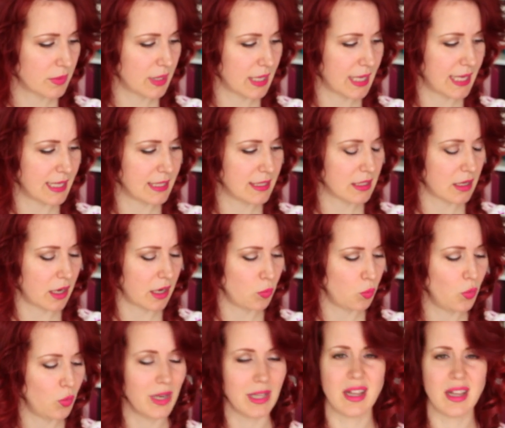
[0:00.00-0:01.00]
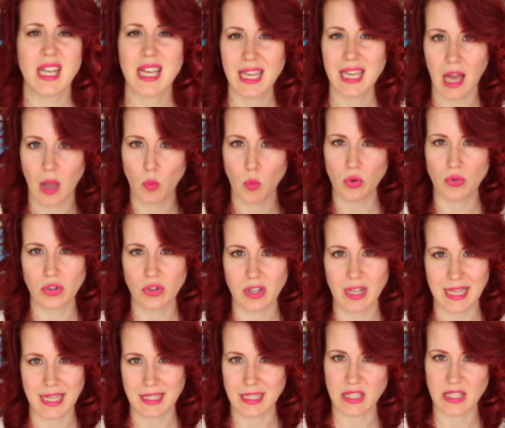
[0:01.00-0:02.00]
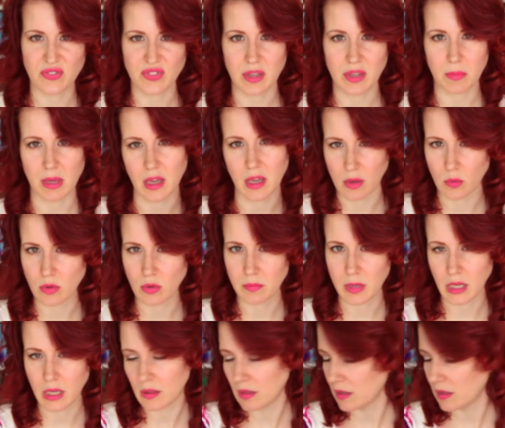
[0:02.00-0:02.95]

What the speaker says: And I will not let it defeat me. I will make